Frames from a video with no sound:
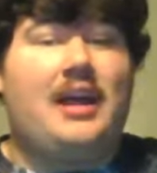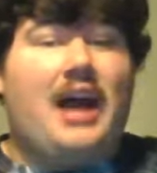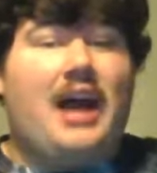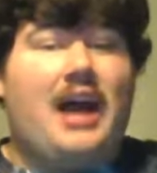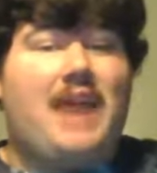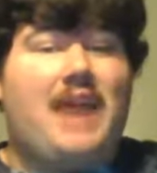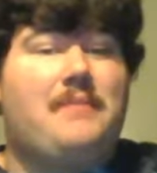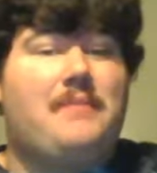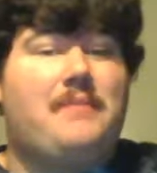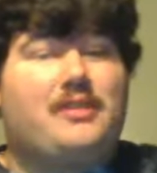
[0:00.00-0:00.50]

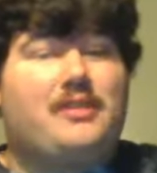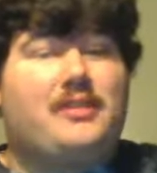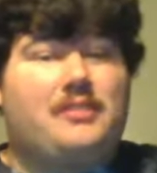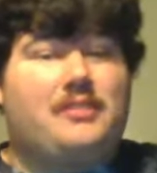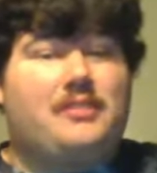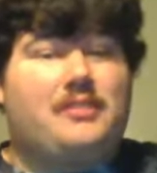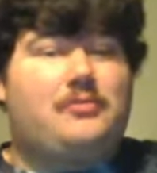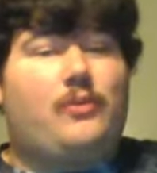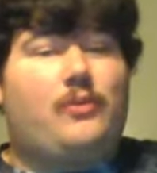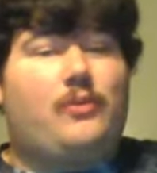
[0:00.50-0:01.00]
I picked up
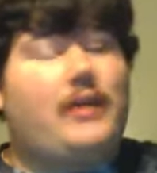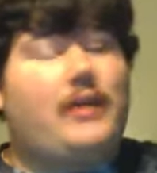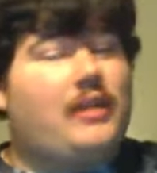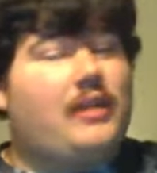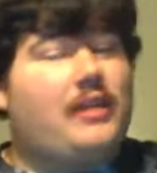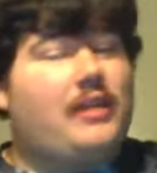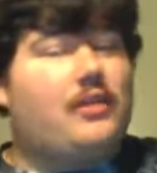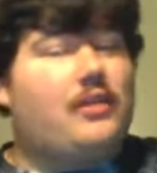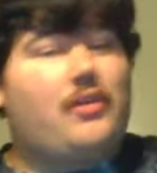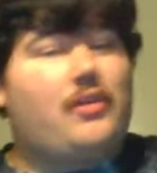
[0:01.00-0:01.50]
$20
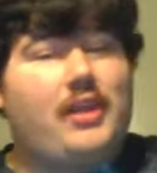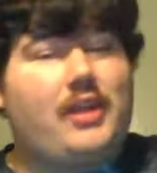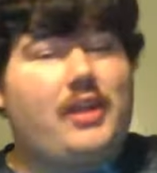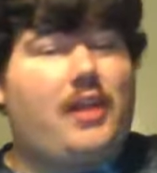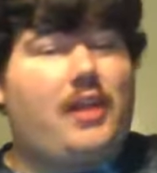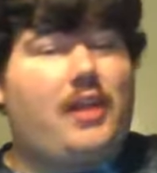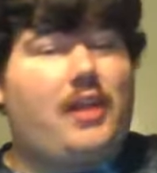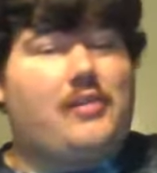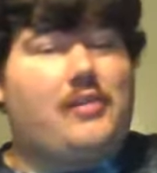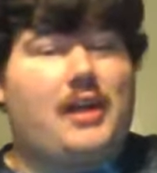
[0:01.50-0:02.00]
to
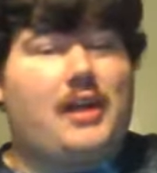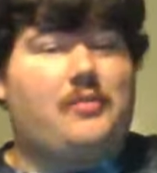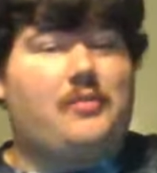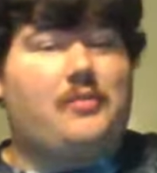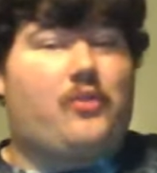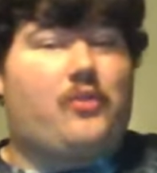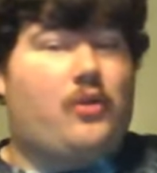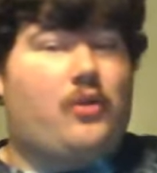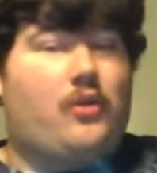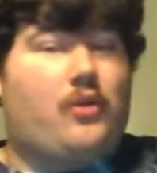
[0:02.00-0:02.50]
$30 items
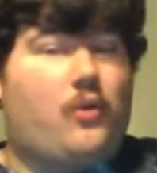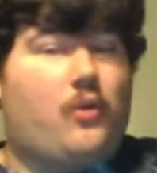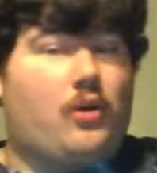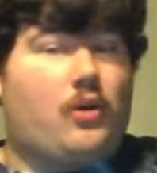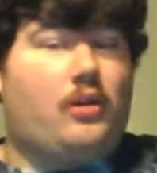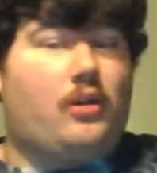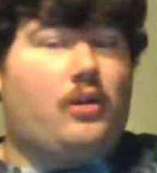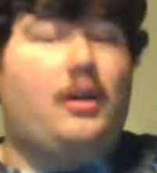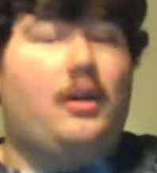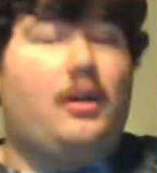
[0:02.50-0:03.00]
for a
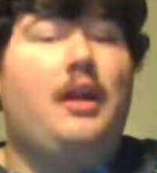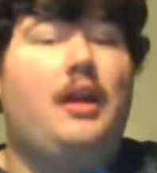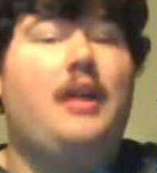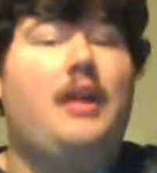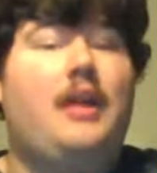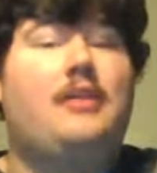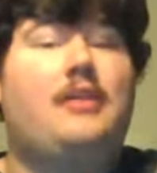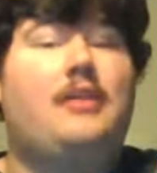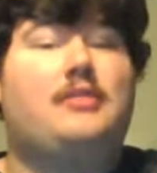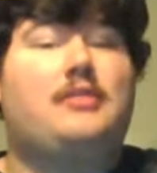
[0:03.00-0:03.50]
quarter.
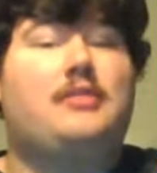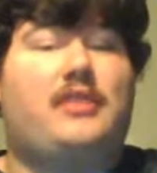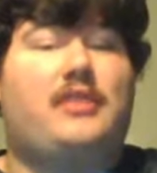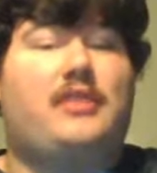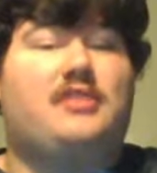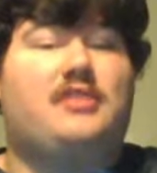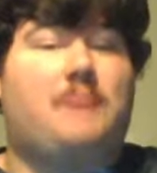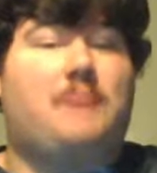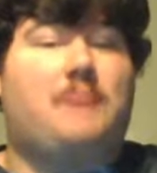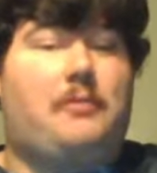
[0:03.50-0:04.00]
So
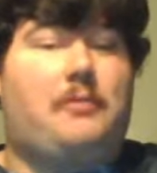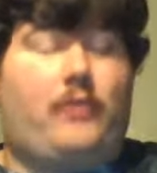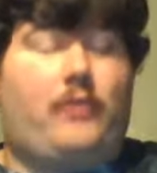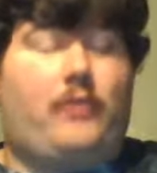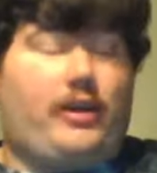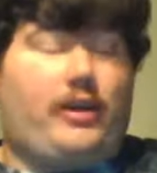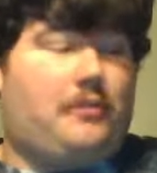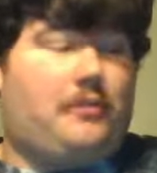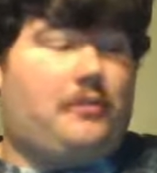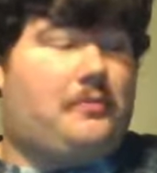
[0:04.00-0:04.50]
here's my
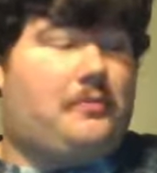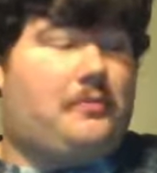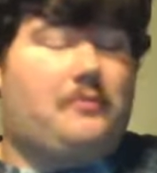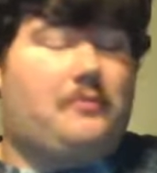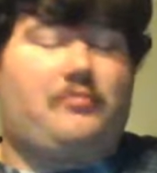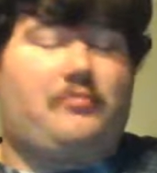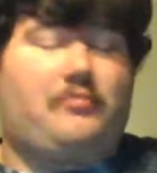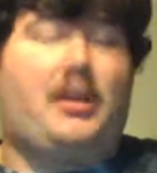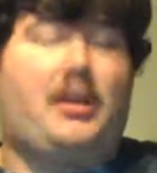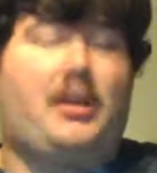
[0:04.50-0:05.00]
pointer.
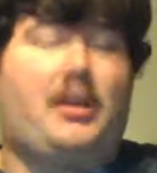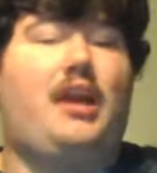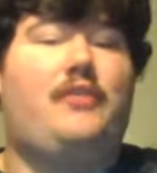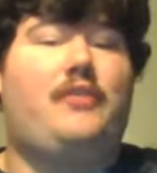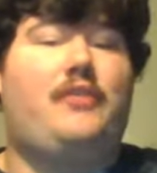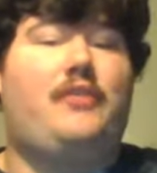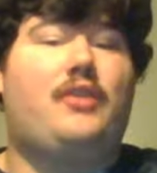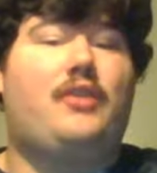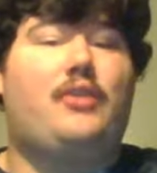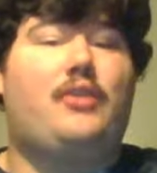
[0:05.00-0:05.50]
If
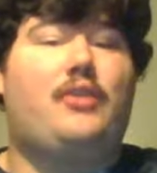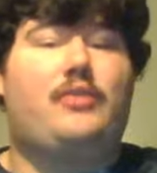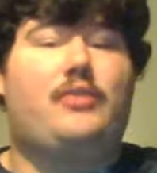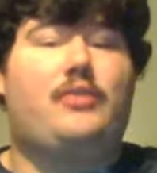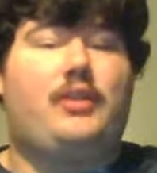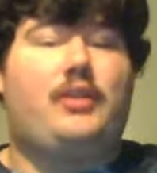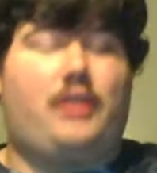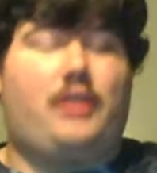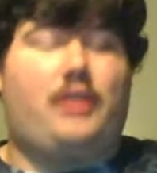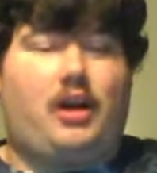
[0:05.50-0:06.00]
you go
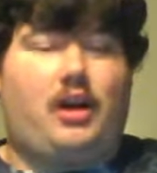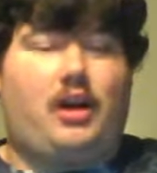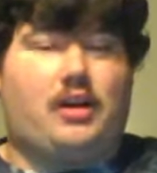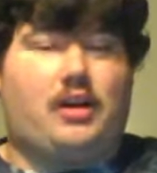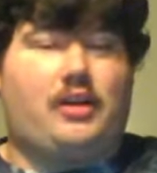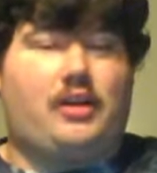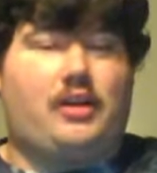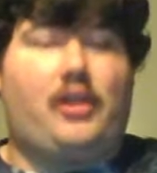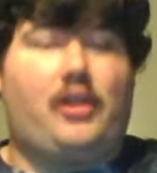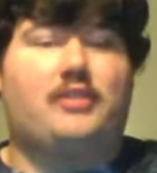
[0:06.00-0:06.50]
to
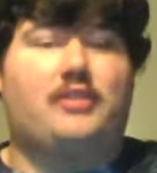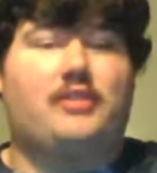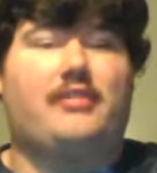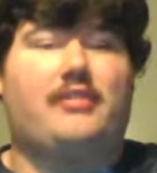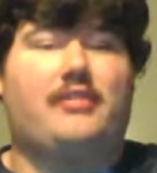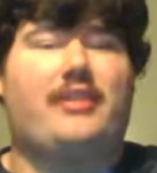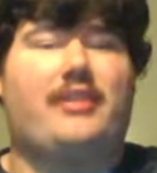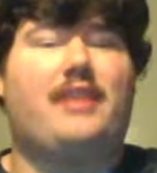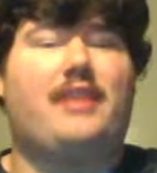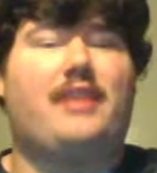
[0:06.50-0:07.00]
a yard sale,
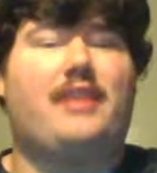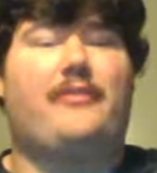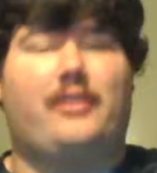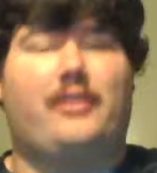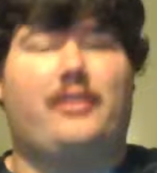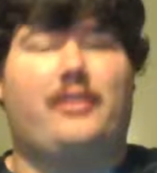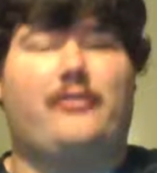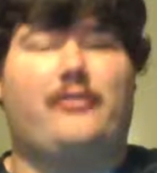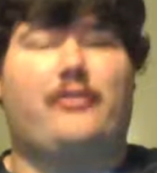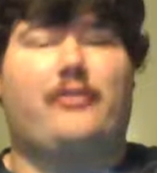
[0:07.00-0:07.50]
get a
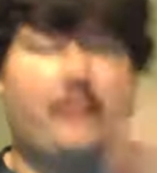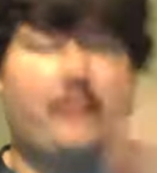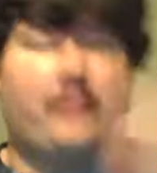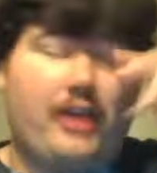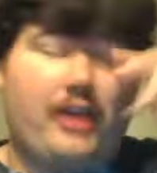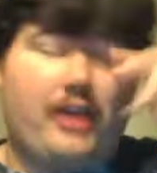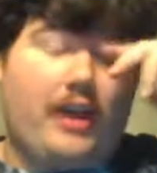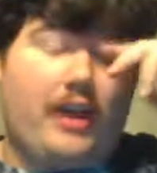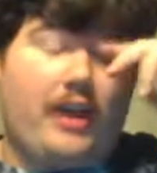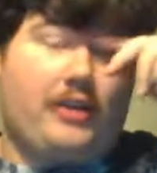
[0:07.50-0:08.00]
feel for
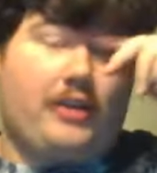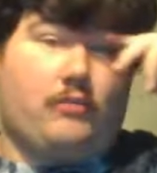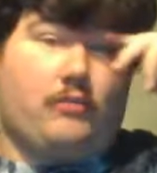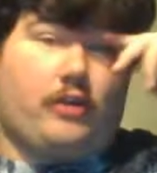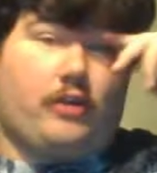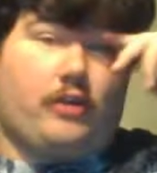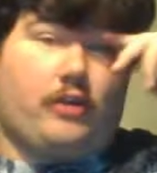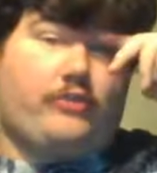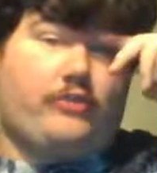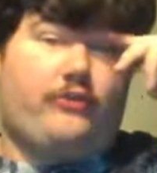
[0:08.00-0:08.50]
your
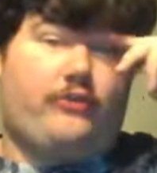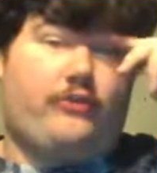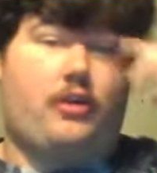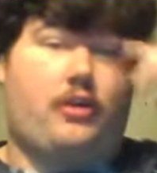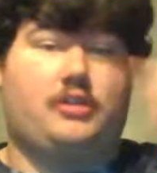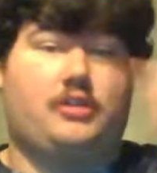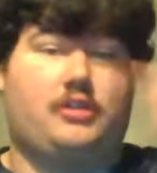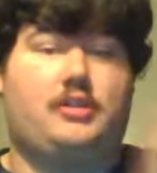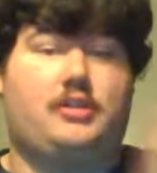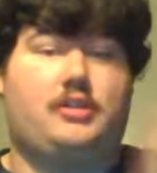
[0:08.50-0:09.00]
merch
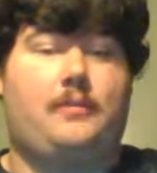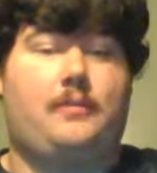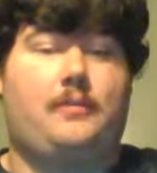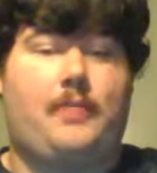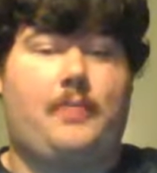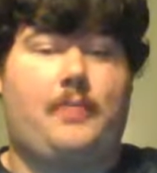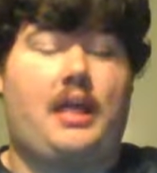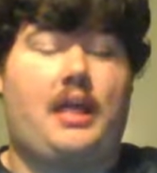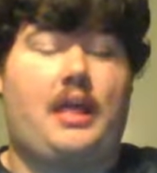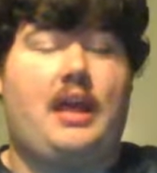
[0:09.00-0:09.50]
first.
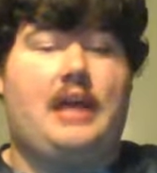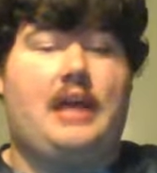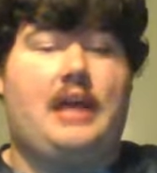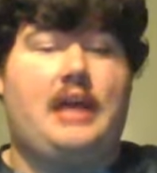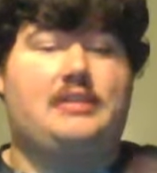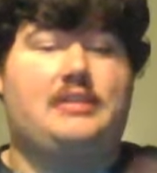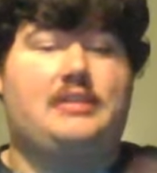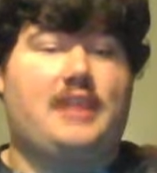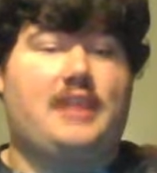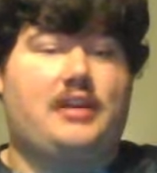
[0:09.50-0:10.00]

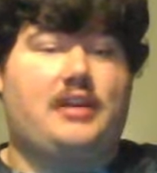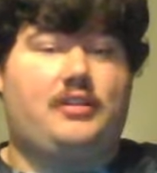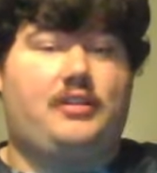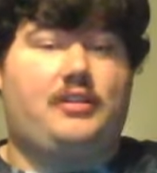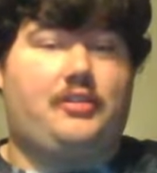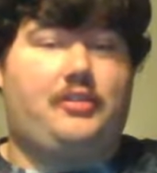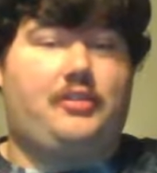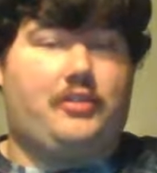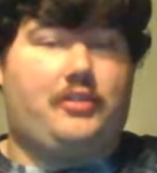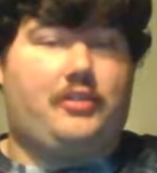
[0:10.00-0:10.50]
Stick
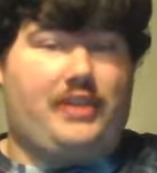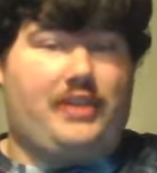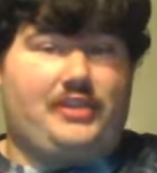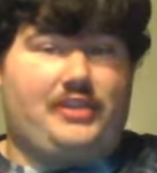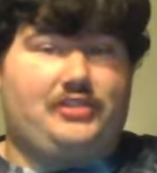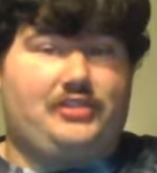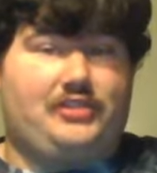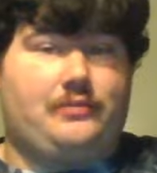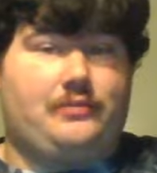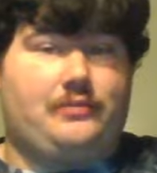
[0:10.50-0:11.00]
to your
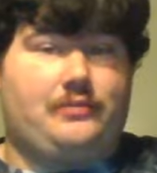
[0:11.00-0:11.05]
niche.